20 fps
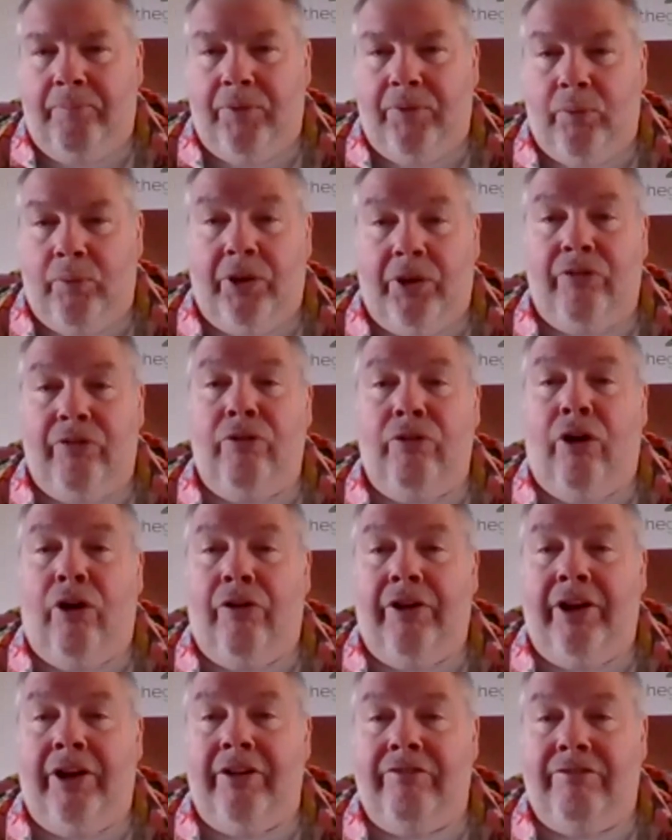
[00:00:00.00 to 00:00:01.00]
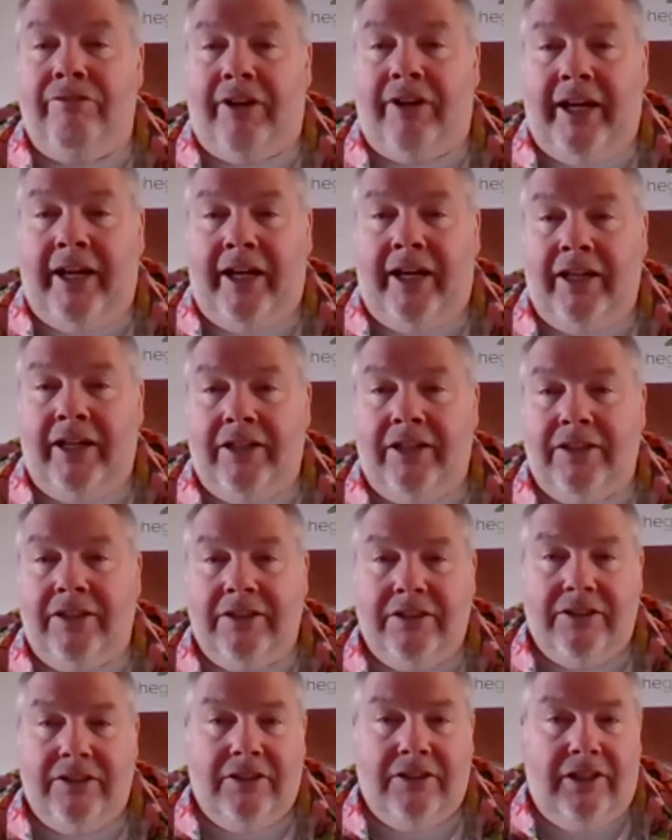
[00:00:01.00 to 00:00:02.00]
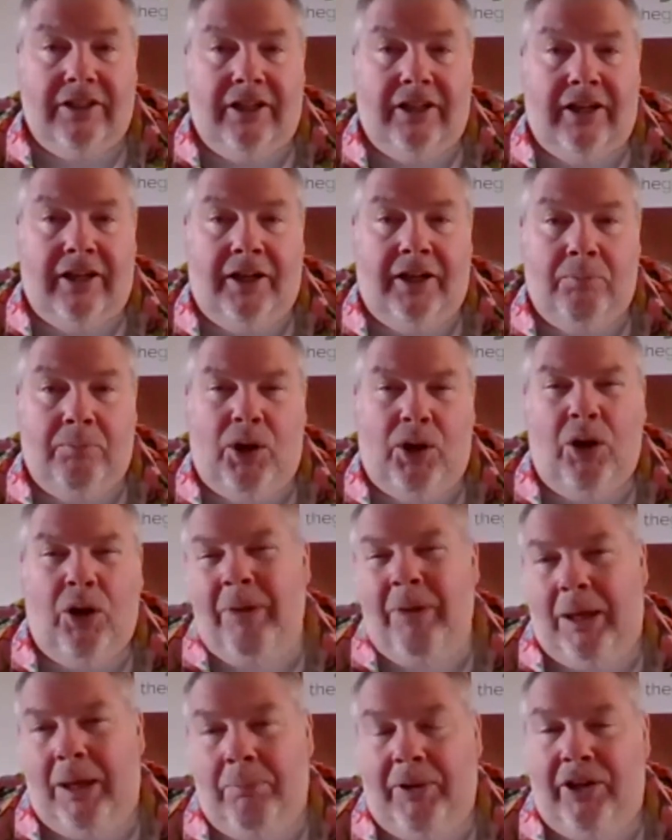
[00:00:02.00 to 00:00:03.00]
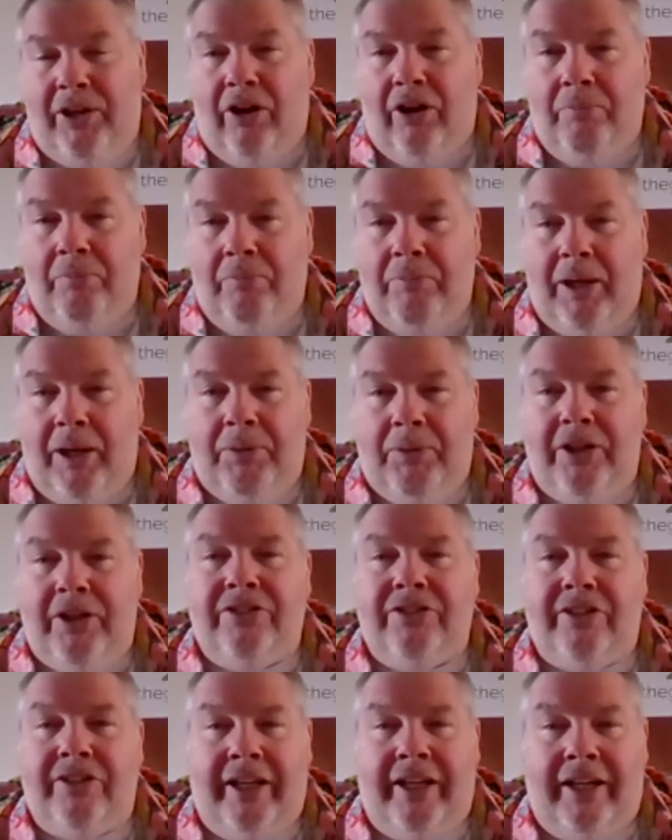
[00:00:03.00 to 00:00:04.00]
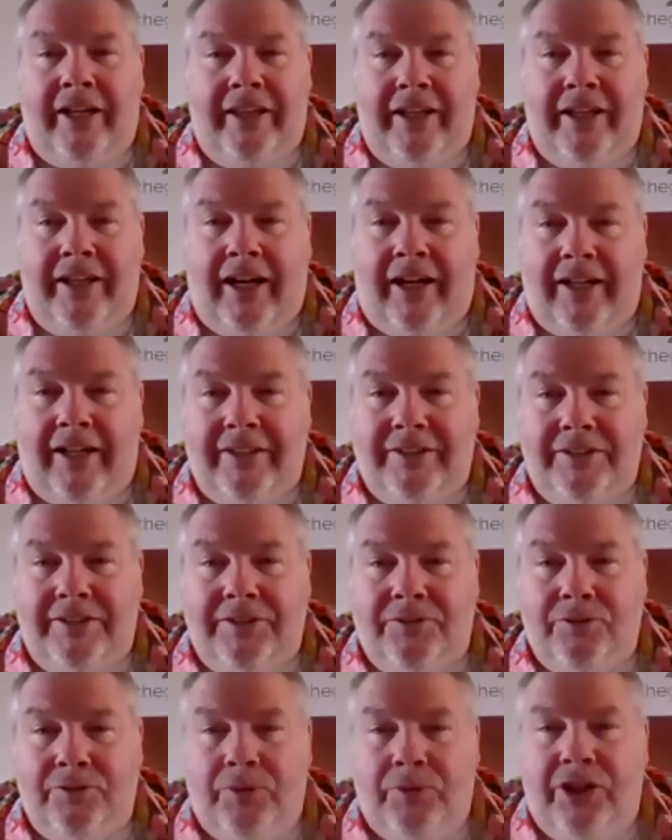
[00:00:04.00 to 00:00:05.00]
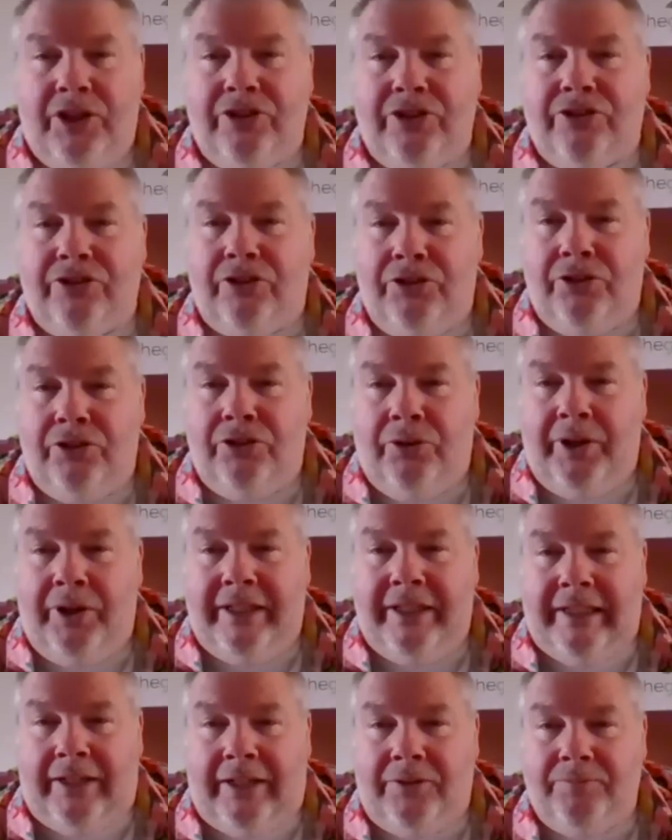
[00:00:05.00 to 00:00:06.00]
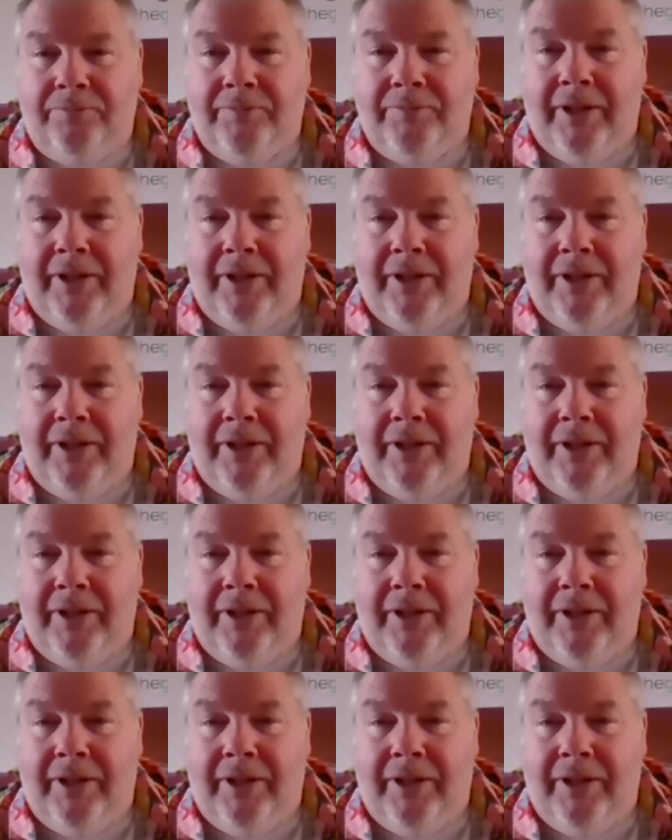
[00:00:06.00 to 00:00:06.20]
with a roaring fire, or maybe not, maybe you're sitting in the garden with the sun going down.